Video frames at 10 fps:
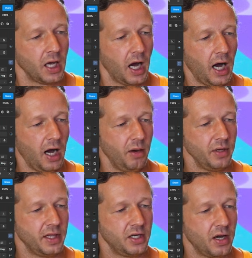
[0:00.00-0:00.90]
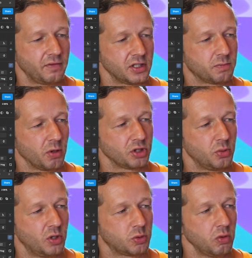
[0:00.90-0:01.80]
Um, and then you have
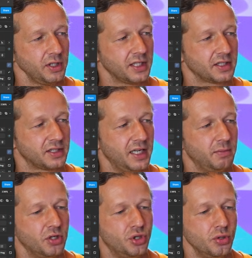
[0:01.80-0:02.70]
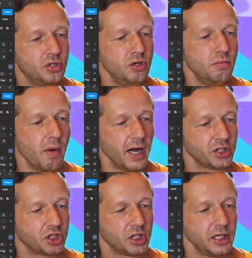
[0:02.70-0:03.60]
dispersion, which really doesn't seem to do too
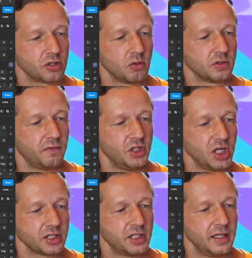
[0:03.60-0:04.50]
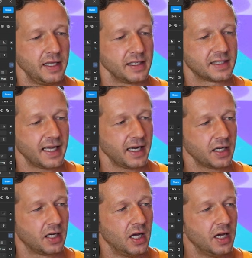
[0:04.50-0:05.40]
much in terms of adjusting the
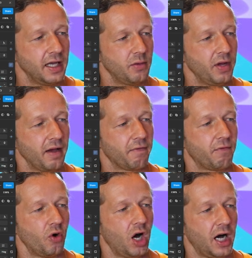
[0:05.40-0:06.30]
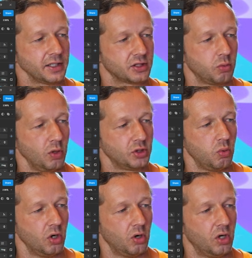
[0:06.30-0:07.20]
aesthetic. And then we have frost, which
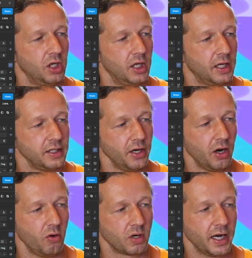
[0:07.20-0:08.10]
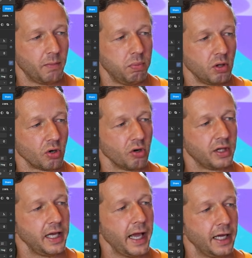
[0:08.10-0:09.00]
will, you know, kind of blur
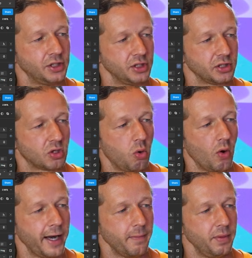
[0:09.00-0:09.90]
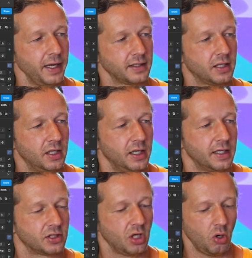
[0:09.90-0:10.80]
the edges quite a bit.
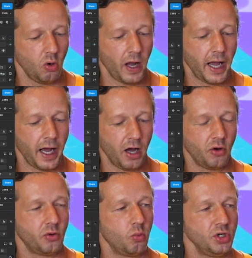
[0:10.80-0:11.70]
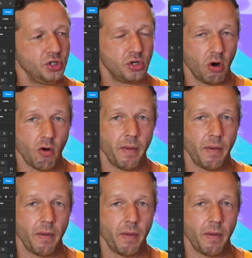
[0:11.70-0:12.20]
So how would you go